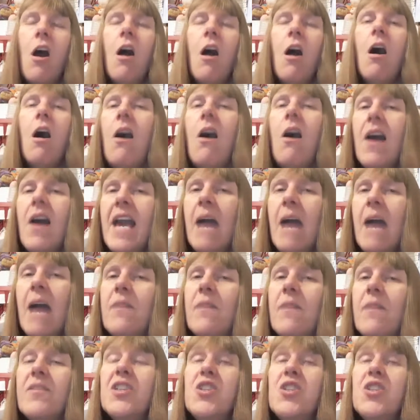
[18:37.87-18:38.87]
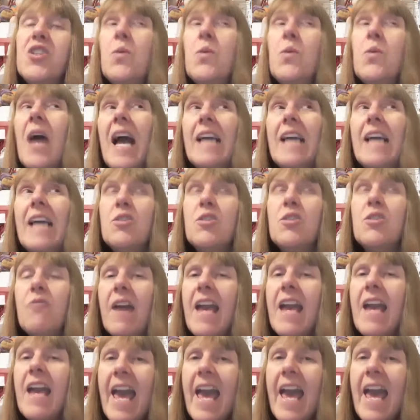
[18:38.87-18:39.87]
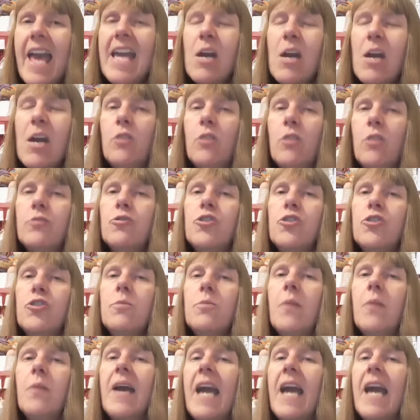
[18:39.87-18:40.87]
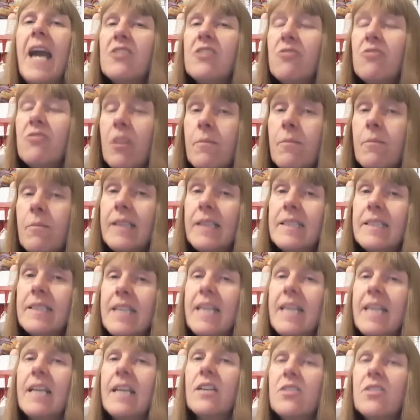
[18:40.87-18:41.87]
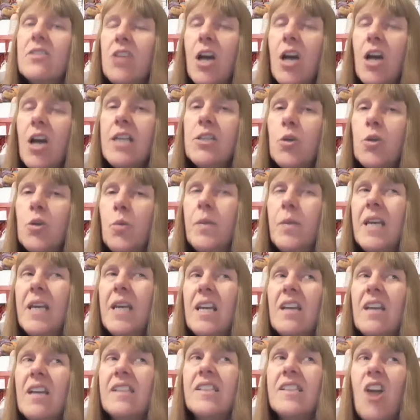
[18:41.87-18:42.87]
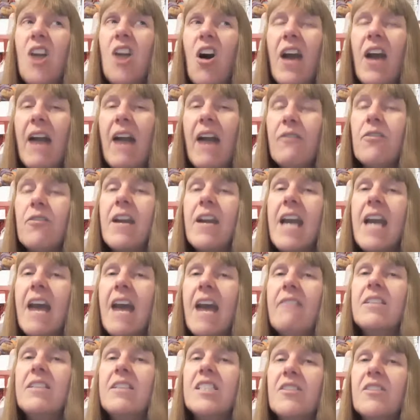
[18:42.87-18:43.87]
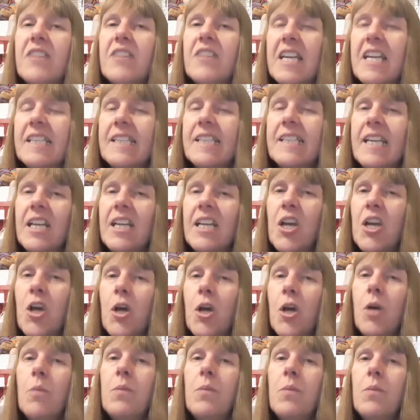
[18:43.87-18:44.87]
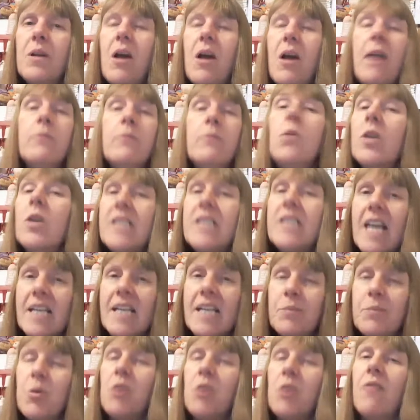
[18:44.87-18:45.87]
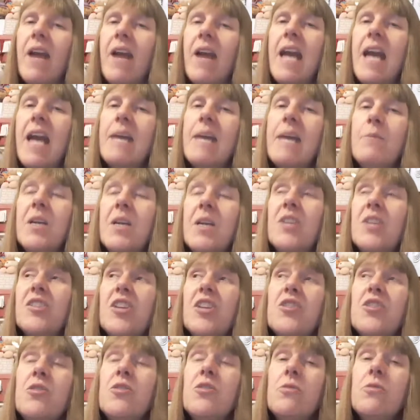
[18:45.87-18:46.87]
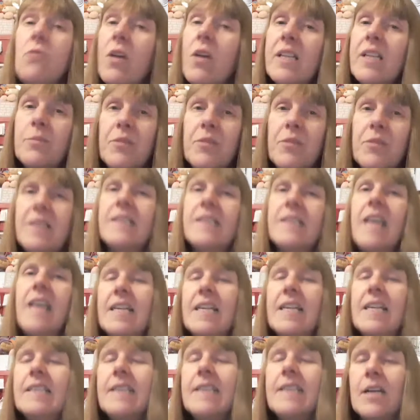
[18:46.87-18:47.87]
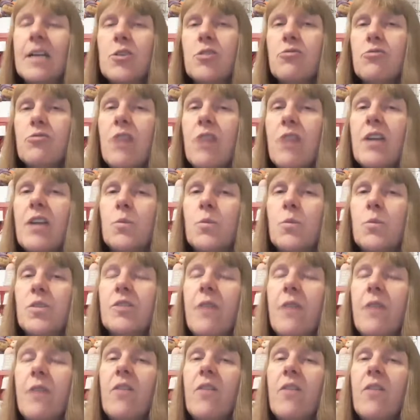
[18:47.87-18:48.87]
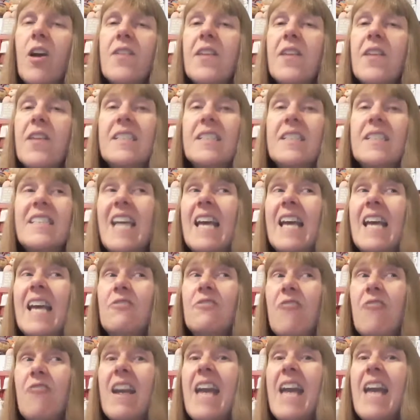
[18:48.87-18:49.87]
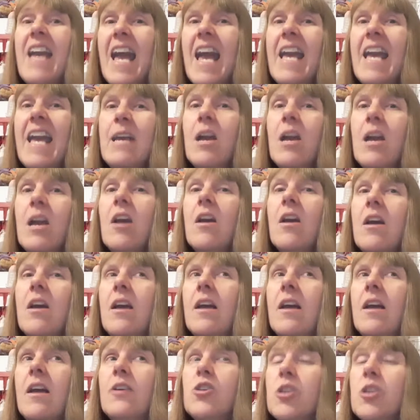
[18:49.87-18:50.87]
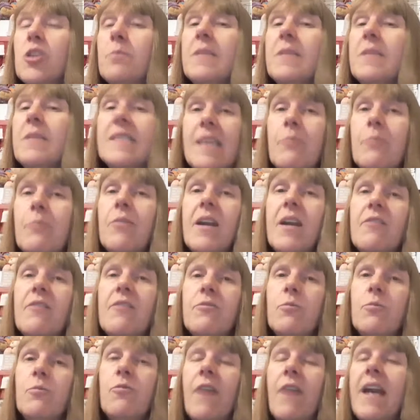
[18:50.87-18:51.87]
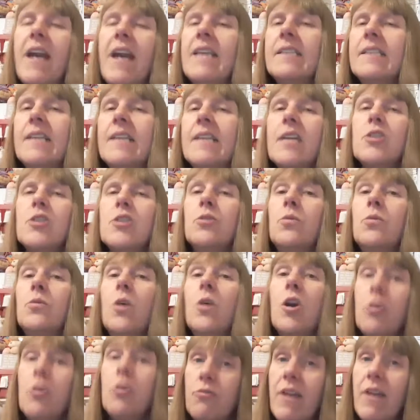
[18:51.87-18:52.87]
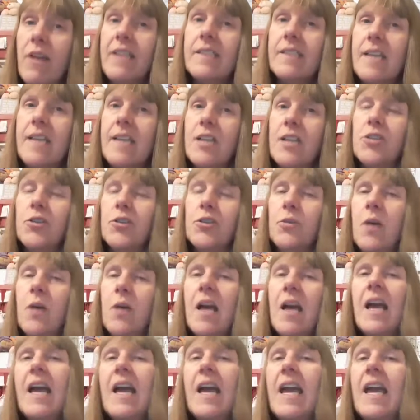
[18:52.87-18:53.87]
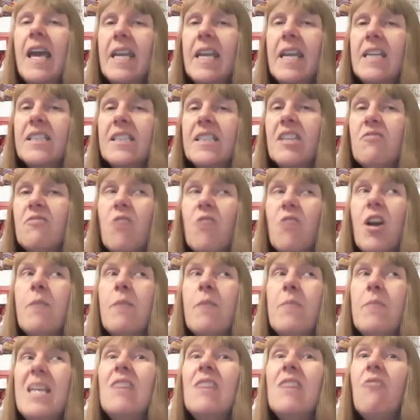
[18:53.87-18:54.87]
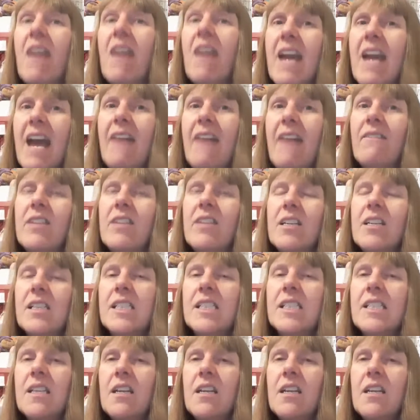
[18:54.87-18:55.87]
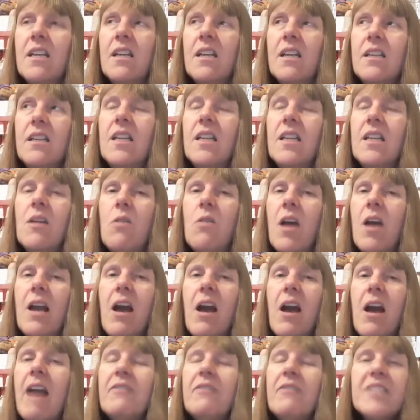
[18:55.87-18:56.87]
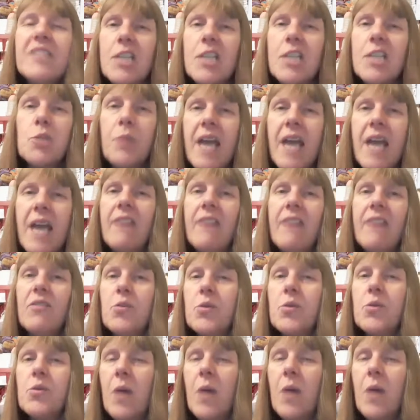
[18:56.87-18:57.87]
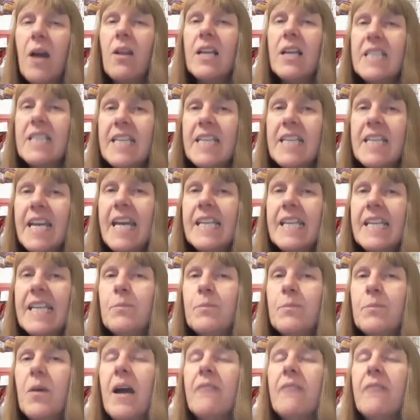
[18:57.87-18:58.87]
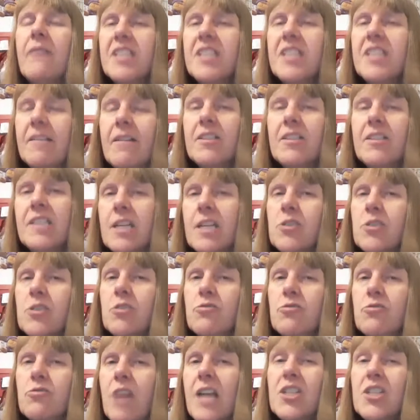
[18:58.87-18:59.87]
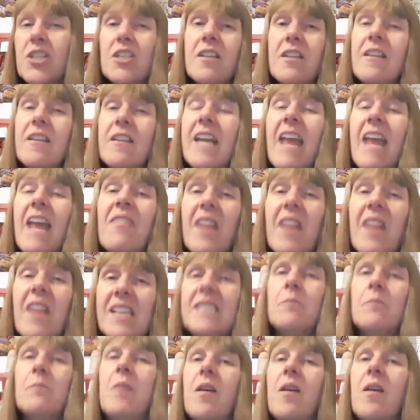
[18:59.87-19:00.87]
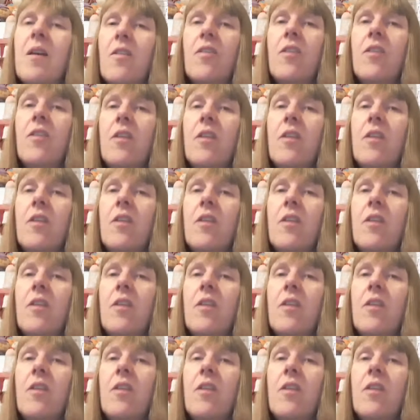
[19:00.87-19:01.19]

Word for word: I, however, do add grey A onto my heteromantic title because I have grey areas of kissing, but I am not a textbook grey A because I do not experience any sexual attraction whatsoever. I think grey A should be separated from grey asexual and grey sexual in its own right. I mean, grey areas, you know, like I have sexual behaviour the way I like to kiss, but I have zero sexual attraction. And again, that's a myth.